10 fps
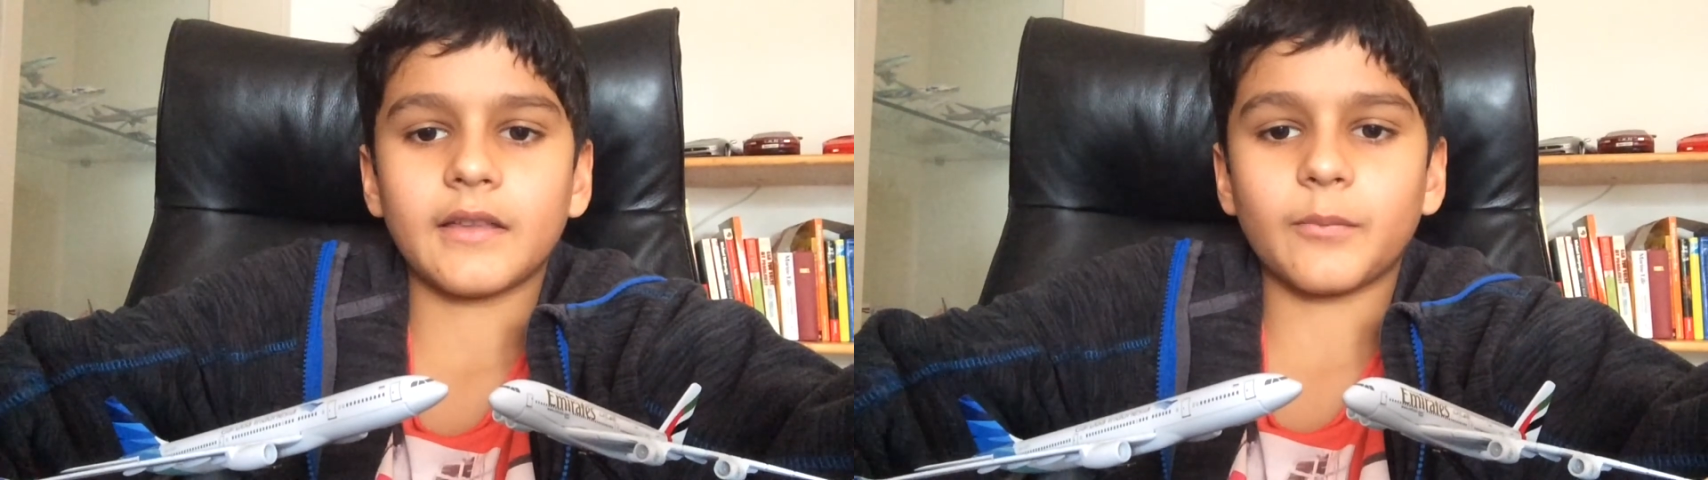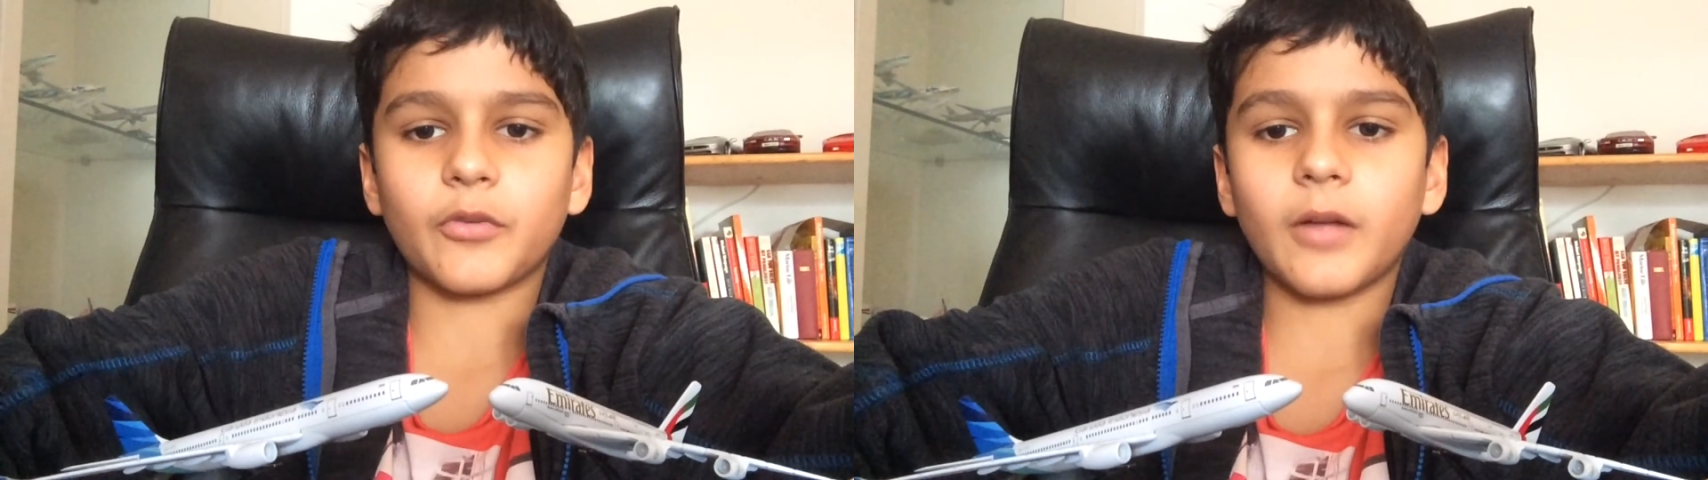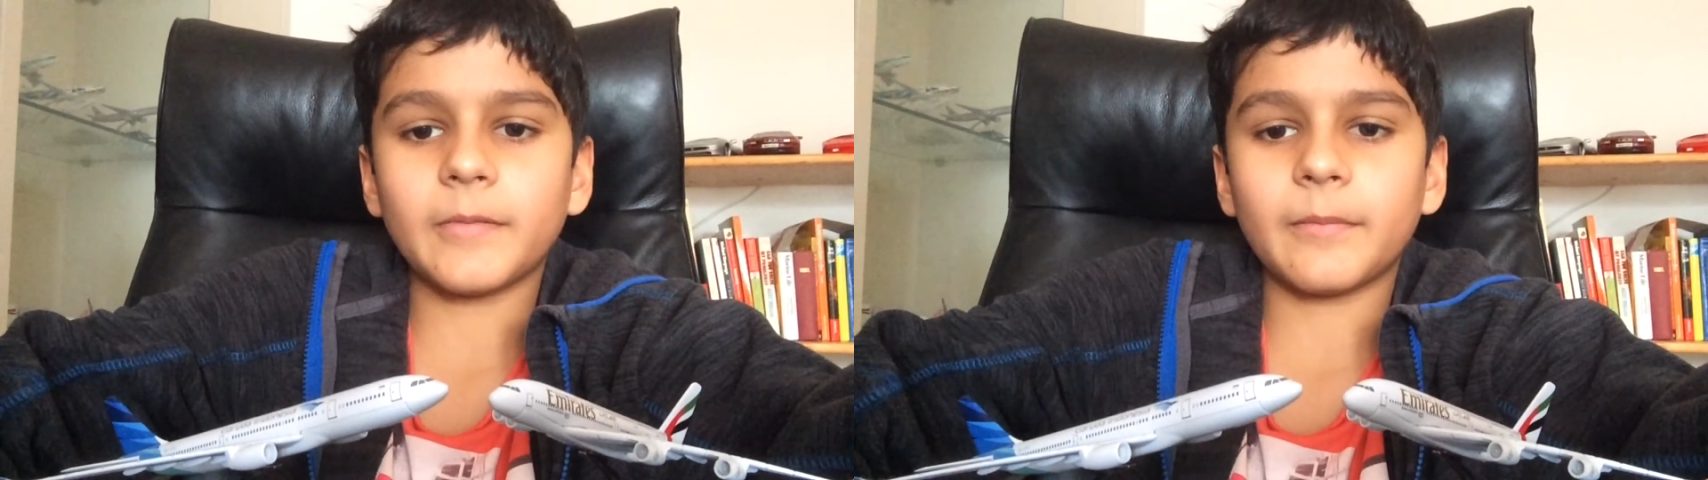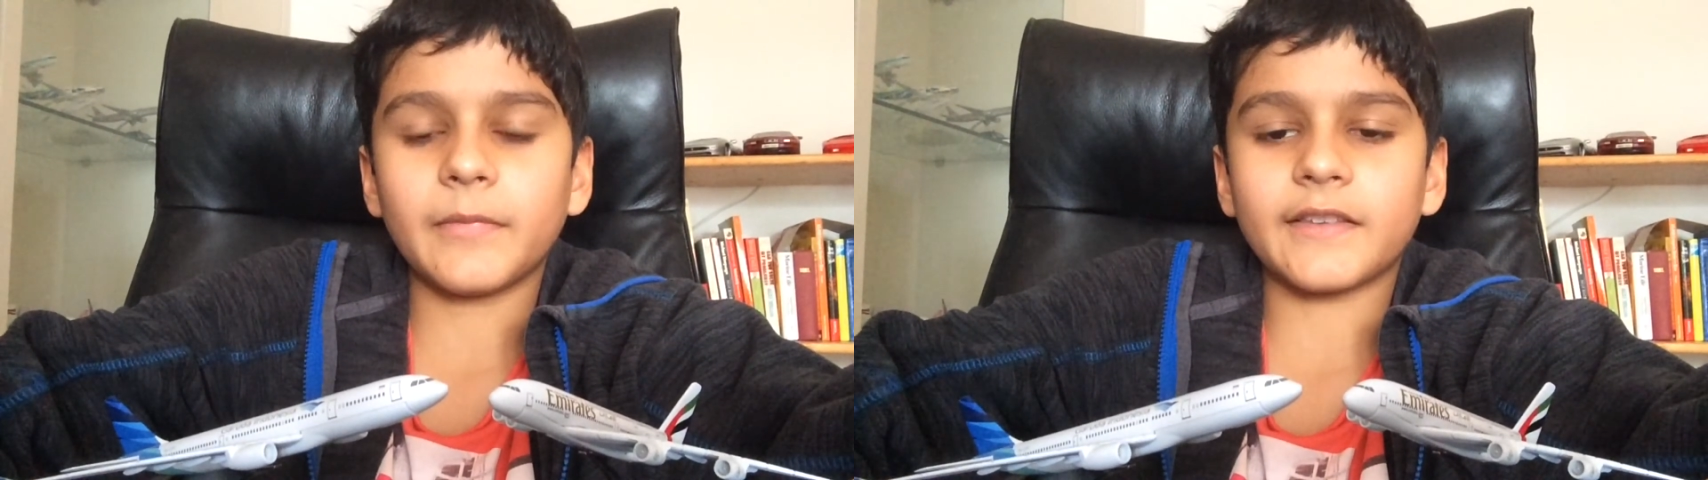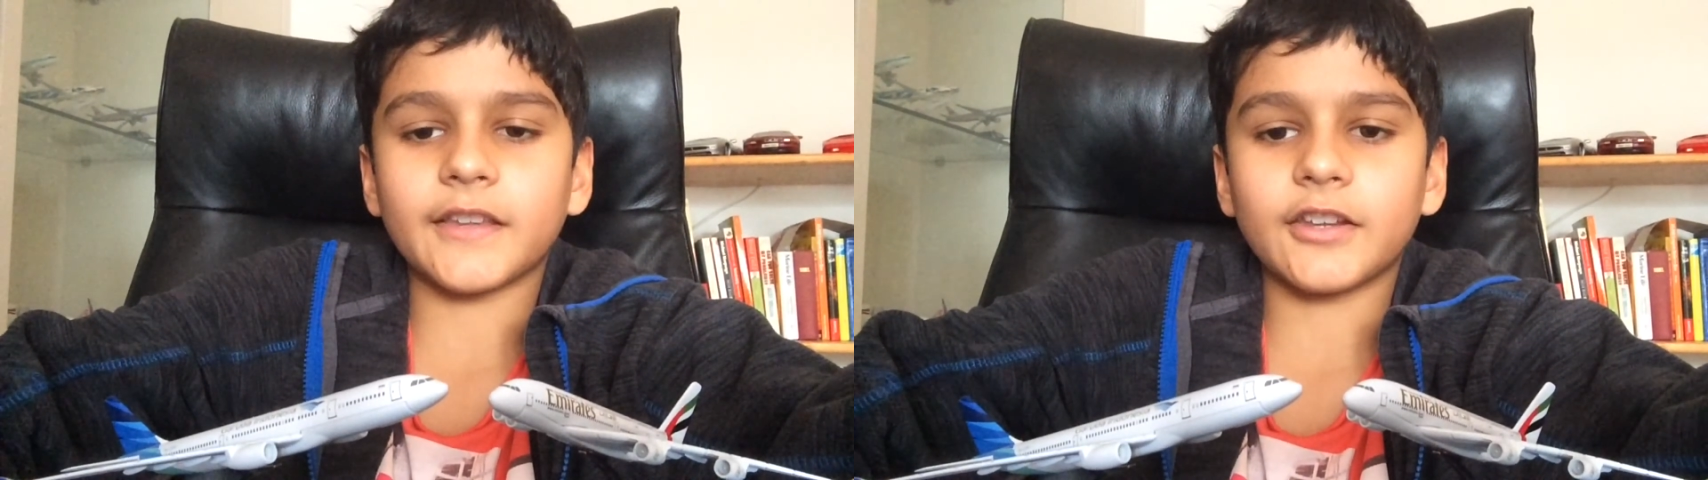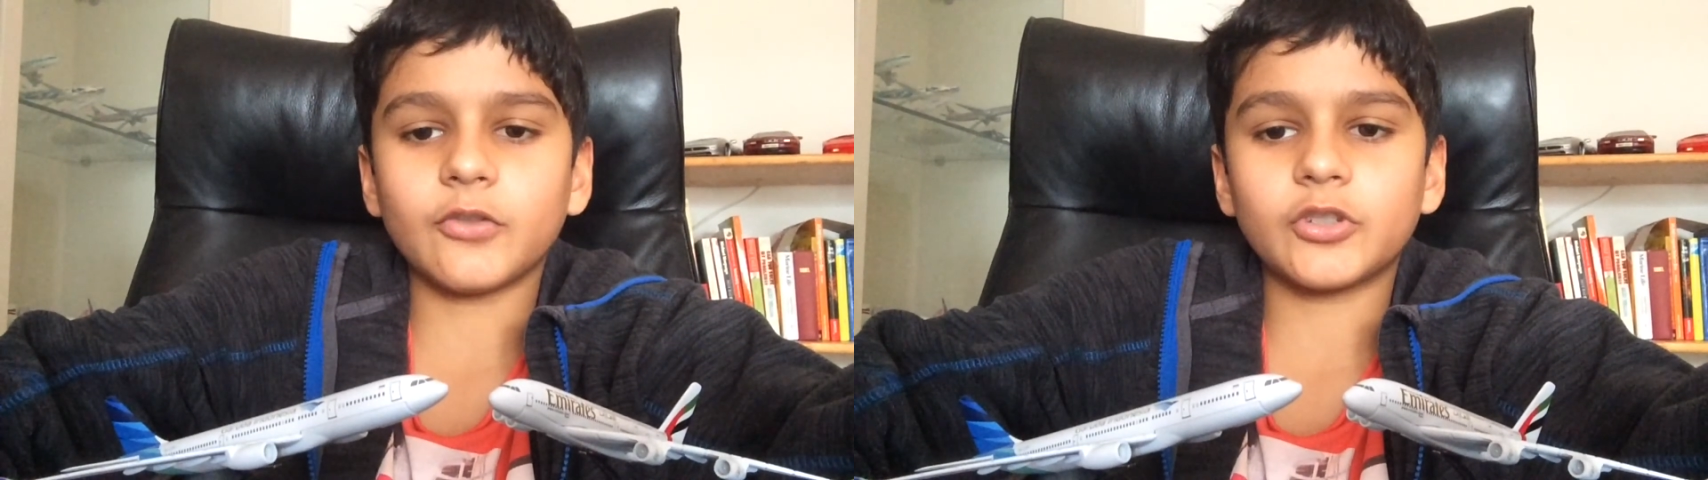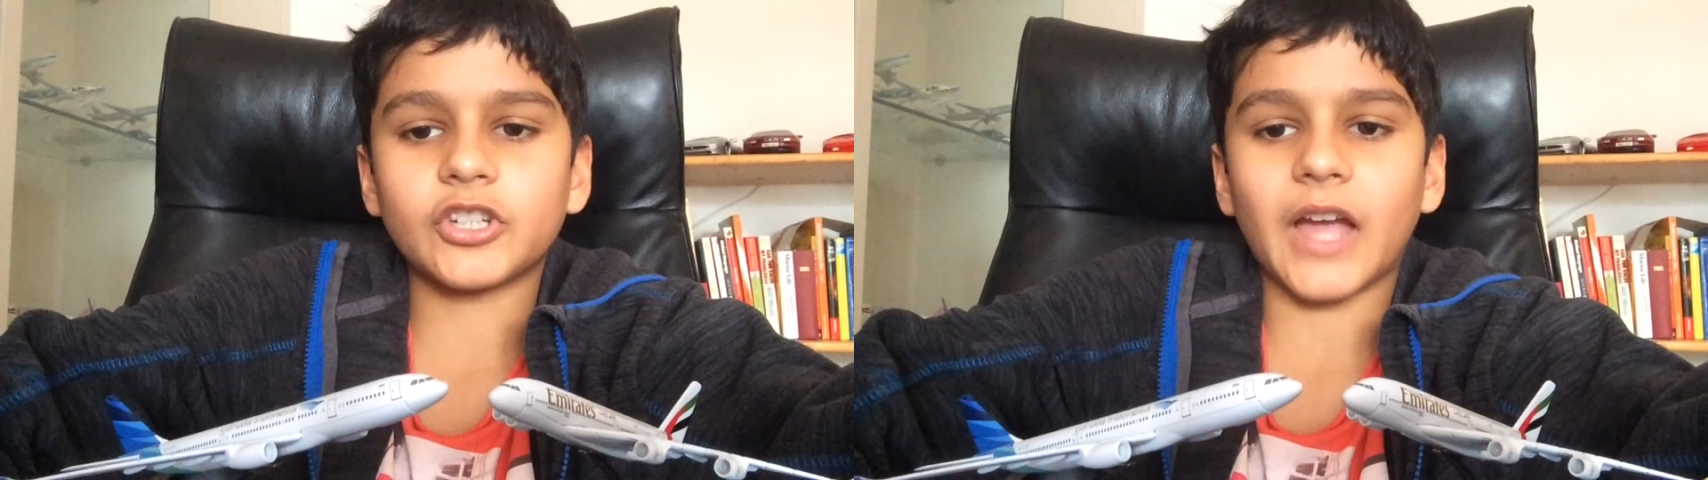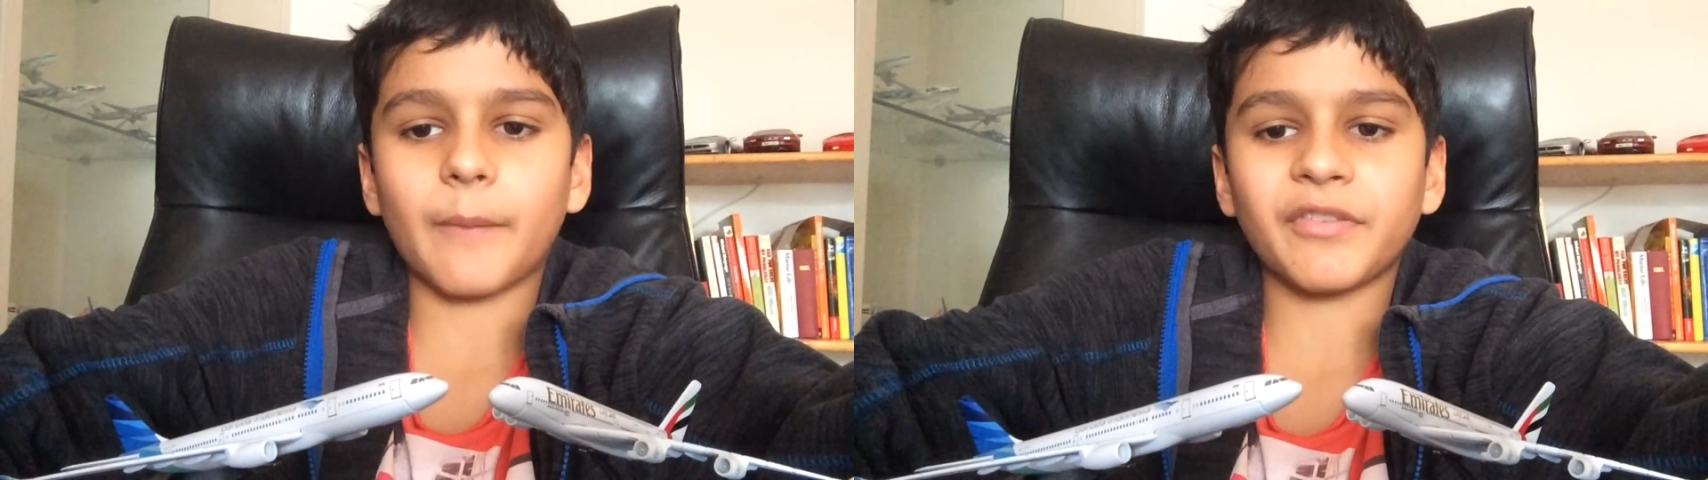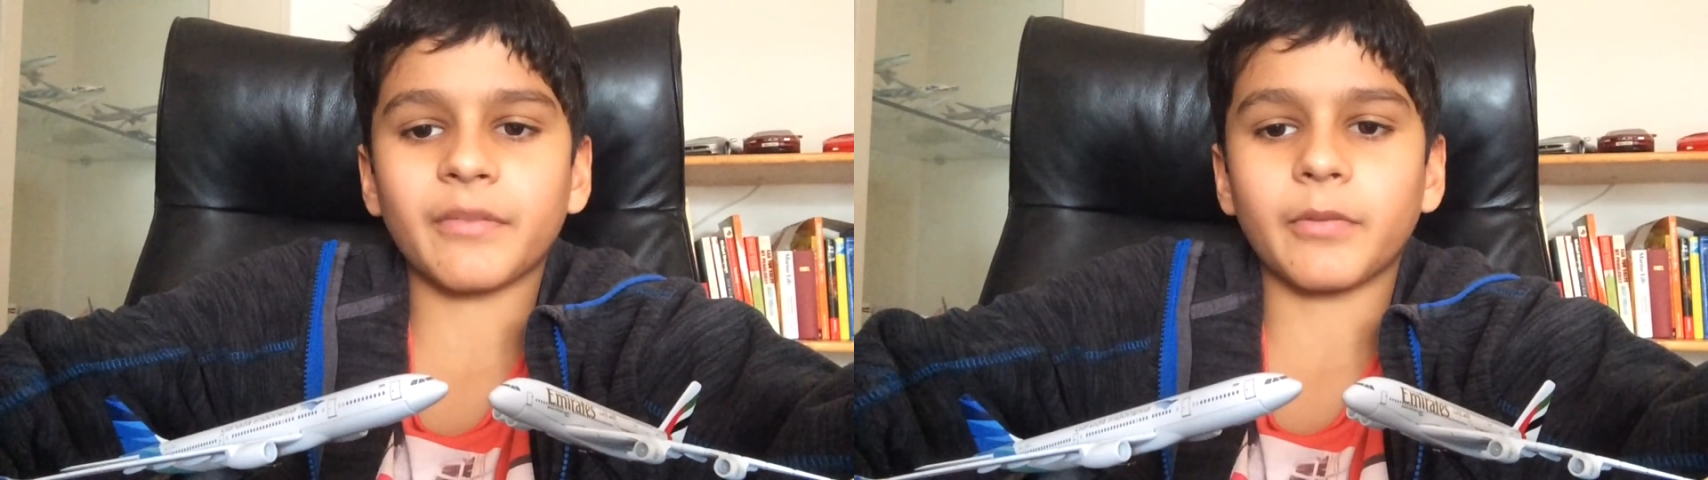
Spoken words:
The problem is the huge gaps